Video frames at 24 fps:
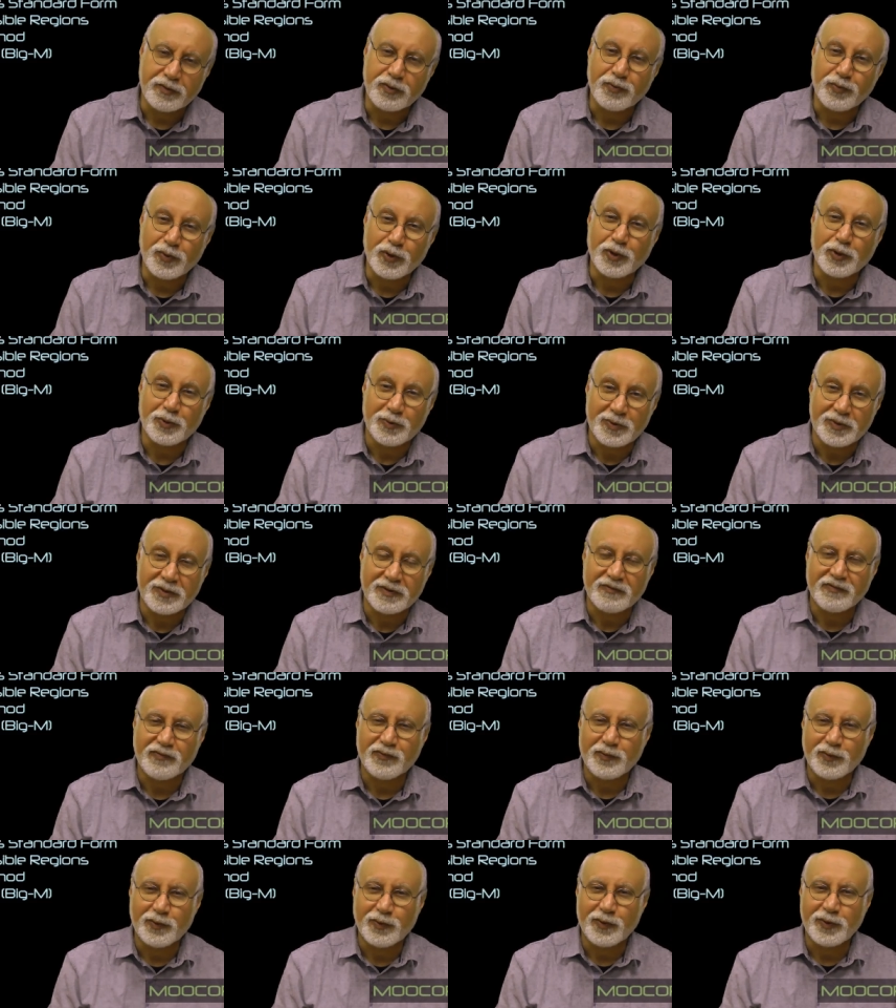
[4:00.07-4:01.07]
to be using
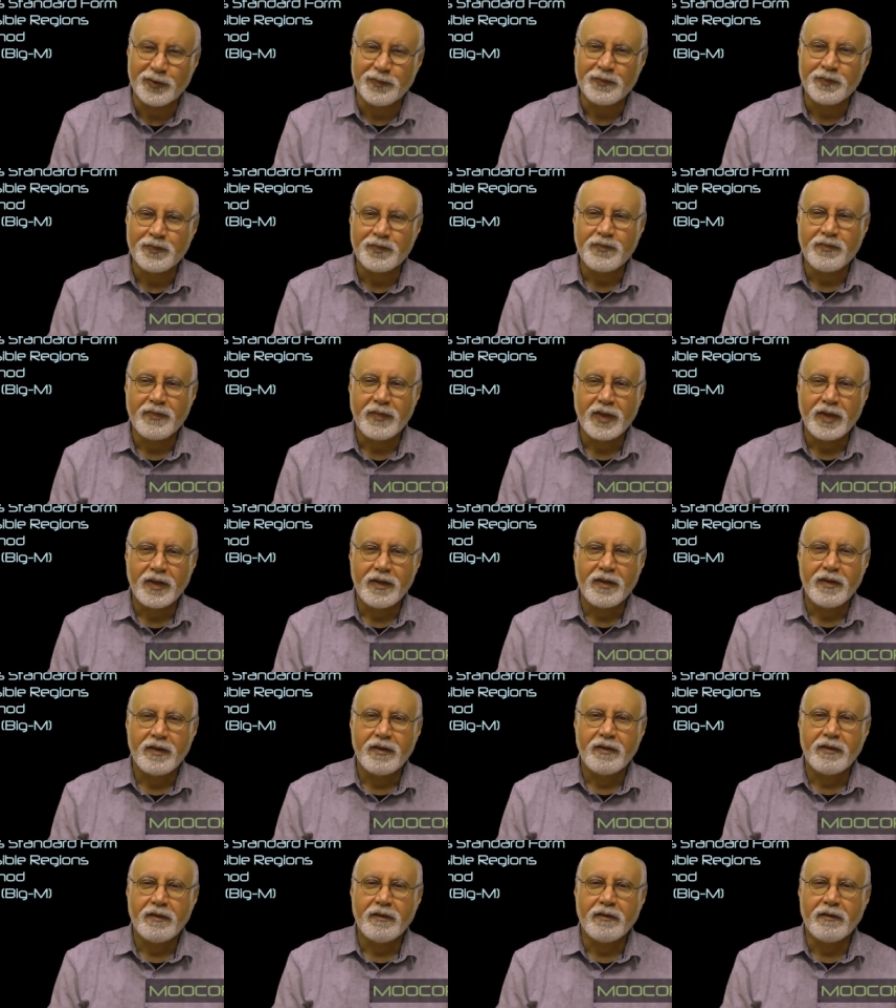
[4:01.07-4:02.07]
for
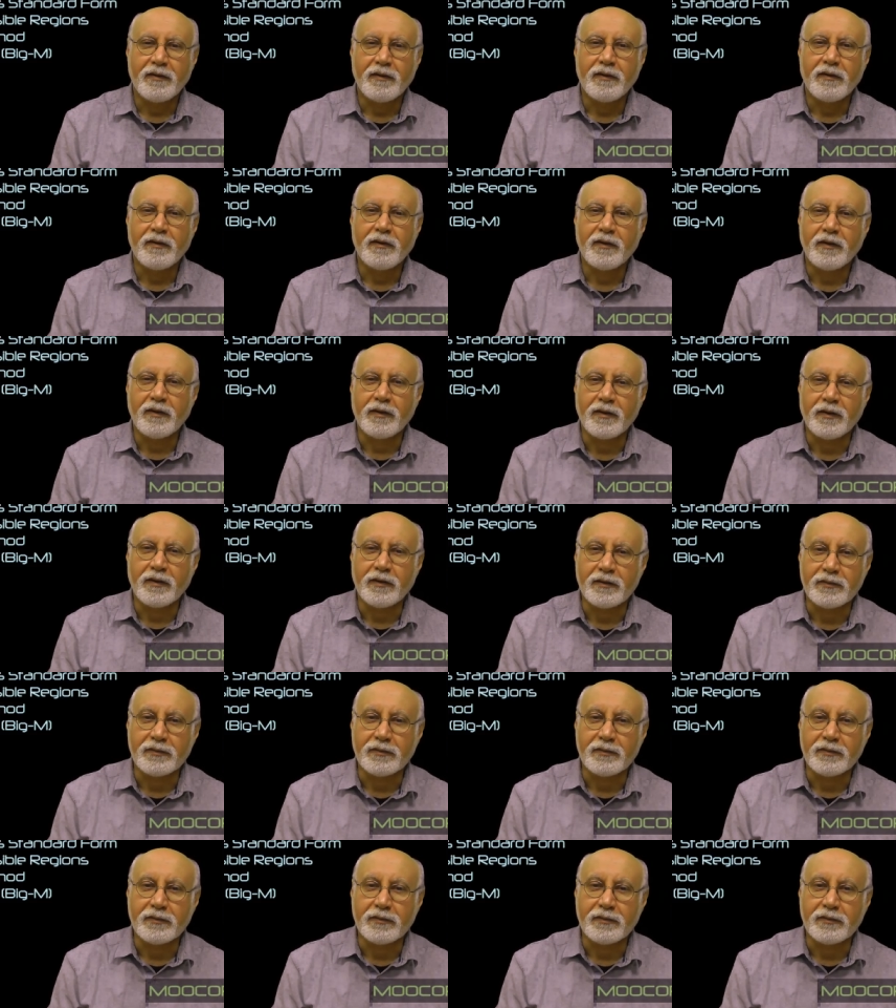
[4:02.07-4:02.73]
uh,